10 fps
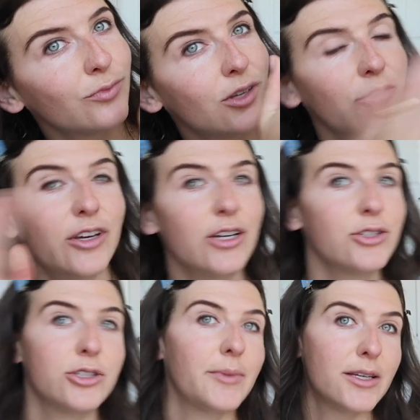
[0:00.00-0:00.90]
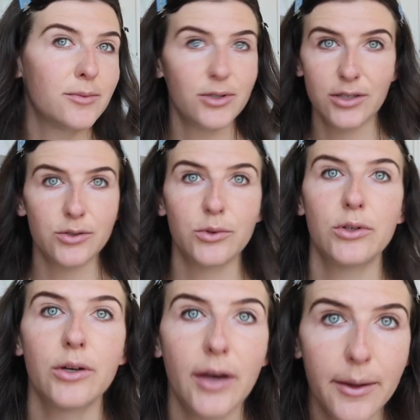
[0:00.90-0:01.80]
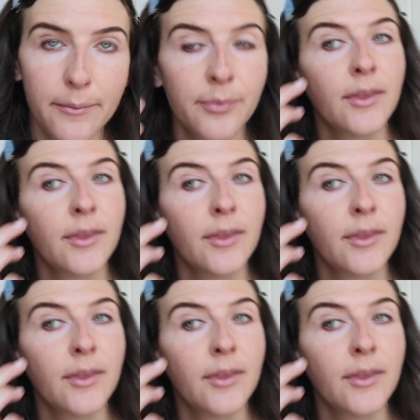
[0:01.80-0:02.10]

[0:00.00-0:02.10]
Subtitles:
Your finger's your best beauty tool, okay?